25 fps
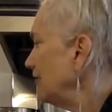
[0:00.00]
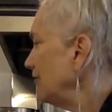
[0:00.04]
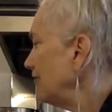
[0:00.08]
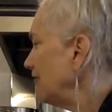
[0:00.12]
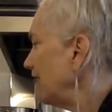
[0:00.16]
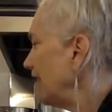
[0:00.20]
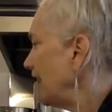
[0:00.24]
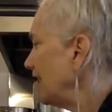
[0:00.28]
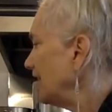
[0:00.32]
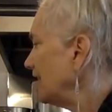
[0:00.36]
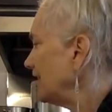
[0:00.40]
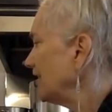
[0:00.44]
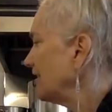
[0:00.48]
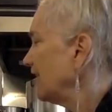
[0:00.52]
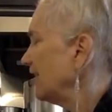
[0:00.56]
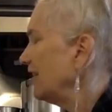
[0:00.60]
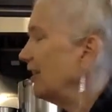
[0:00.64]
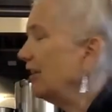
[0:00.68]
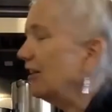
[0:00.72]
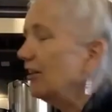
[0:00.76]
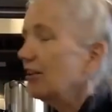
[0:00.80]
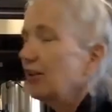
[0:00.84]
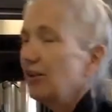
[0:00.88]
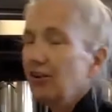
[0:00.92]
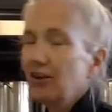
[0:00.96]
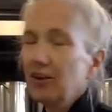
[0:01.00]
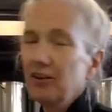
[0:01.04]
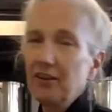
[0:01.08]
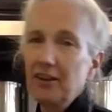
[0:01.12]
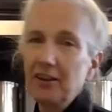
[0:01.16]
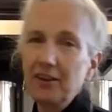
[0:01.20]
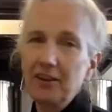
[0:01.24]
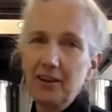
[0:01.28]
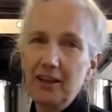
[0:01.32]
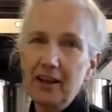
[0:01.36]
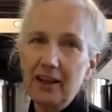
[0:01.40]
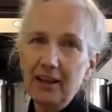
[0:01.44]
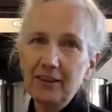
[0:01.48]
fats are the
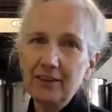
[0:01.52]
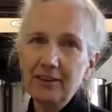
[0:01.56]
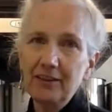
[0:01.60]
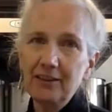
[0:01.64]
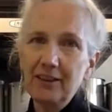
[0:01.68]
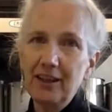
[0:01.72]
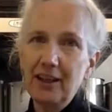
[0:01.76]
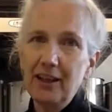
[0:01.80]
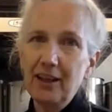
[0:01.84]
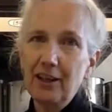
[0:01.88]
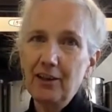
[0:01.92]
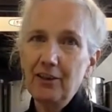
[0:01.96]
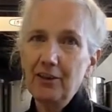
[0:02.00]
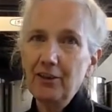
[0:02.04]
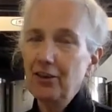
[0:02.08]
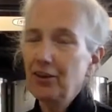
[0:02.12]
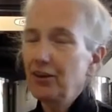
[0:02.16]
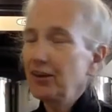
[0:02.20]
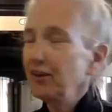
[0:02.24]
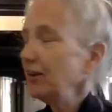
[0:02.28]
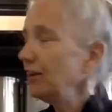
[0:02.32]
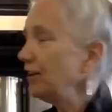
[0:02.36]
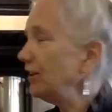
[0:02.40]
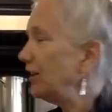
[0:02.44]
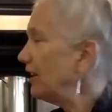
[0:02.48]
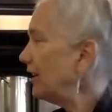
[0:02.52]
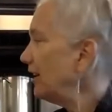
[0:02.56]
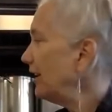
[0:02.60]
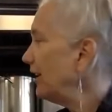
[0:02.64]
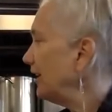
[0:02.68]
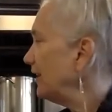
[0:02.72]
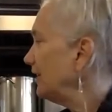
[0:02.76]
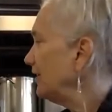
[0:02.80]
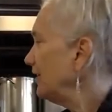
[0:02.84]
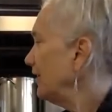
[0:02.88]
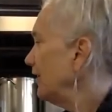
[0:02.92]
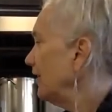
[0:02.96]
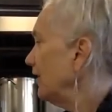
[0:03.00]
next down on the
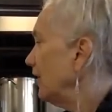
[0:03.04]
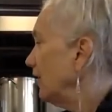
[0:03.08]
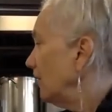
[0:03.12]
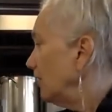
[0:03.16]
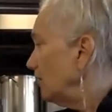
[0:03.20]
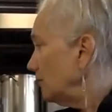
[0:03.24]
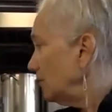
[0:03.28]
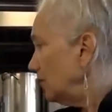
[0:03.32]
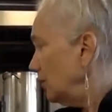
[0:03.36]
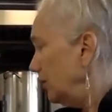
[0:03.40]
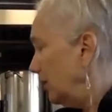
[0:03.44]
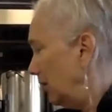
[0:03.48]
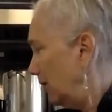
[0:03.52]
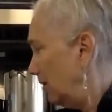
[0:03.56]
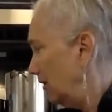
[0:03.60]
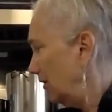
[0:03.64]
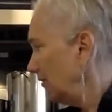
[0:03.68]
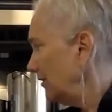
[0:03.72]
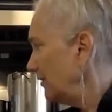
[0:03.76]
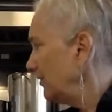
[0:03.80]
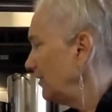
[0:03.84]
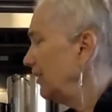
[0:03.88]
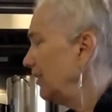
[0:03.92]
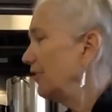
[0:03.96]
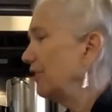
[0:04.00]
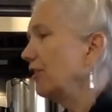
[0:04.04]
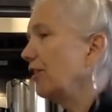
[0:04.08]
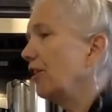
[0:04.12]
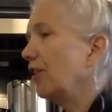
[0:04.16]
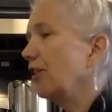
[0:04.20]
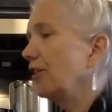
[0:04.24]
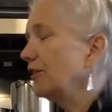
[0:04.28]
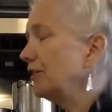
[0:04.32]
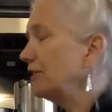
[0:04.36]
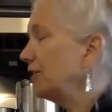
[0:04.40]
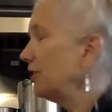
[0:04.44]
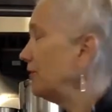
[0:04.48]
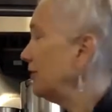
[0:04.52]
line. They're
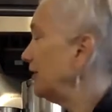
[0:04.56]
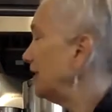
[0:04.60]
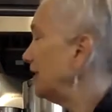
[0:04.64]
also